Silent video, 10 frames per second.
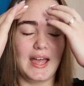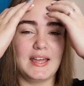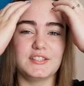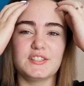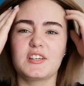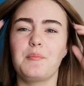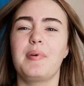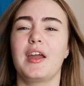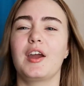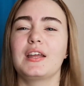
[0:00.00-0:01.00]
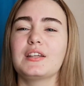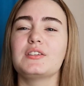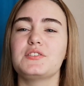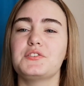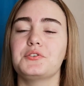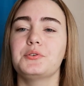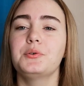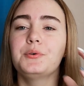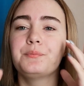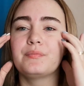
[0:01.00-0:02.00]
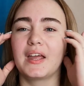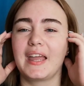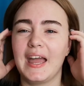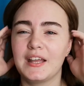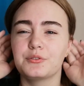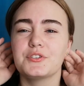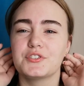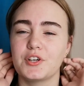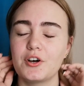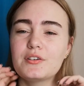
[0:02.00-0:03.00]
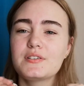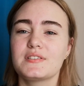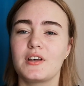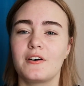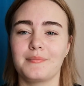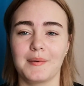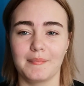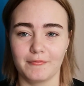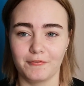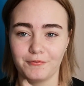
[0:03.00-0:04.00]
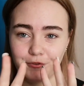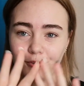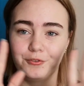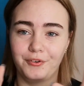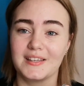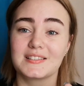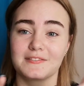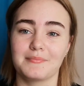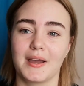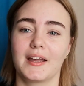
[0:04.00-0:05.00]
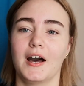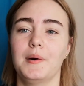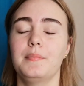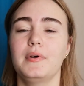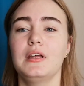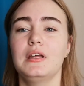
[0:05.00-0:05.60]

and just comparing the two like end results of my full face of makeup.